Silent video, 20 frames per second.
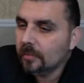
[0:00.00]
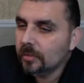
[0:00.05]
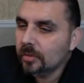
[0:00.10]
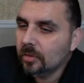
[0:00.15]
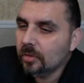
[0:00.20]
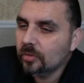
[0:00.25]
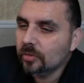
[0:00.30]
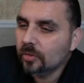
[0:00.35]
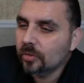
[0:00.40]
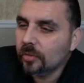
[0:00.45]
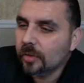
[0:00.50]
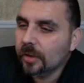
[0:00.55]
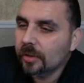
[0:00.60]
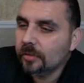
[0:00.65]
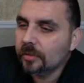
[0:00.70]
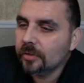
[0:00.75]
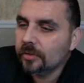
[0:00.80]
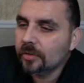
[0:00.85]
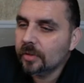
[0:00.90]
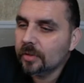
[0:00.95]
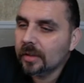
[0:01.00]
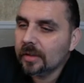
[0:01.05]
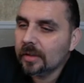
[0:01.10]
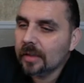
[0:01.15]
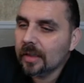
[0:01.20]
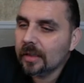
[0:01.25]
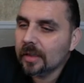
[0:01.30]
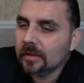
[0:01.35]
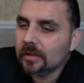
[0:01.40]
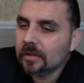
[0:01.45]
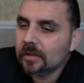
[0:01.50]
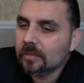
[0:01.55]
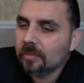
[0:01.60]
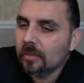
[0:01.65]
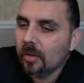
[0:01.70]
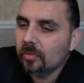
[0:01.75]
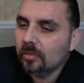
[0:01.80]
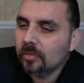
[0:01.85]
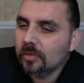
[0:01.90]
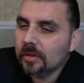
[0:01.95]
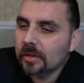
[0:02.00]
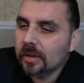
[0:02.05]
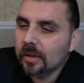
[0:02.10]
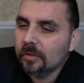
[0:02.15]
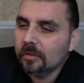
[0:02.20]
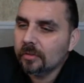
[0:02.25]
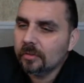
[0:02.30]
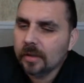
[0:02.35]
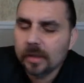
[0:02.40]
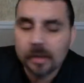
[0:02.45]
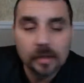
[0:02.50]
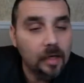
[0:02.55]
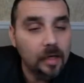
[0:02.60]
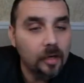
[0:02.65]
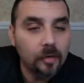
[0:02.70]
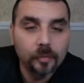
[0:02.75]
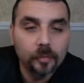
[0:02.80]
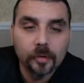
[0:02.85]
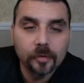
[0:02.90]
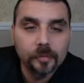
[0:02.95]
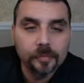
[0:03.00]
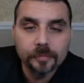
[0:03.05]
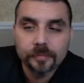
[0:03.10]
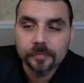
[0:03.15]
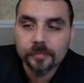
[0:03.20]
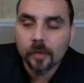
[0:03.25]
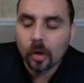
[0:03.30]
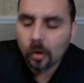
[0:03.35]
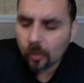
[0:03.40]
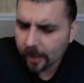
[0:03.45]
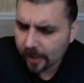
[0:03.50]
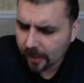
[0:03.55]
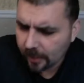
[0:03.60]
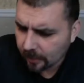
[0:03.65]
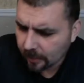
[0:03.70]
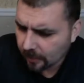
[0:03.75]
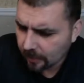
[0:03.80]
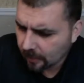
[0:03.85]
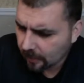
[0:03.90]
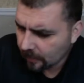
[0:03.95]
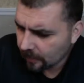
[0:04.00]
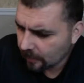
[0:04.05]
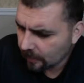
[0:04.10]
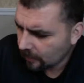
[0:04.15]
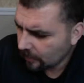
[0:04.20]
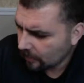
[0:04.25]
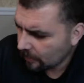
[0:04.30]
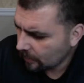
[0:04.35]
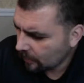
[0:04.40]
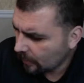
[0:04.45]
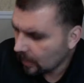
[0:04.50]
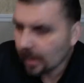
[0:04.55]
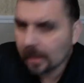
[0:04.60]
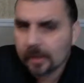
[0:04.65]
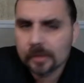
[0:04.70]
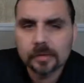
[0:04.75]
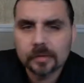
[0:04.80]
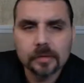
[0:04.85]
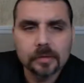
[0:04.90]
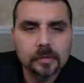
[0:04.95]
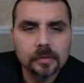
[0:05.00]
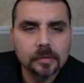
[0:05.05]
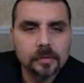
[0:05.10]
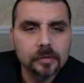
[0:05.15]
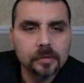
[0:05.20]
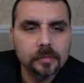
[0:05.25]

Jojo Grillo, did you get that smoke signal? No, bro. Oh, wait. Yes.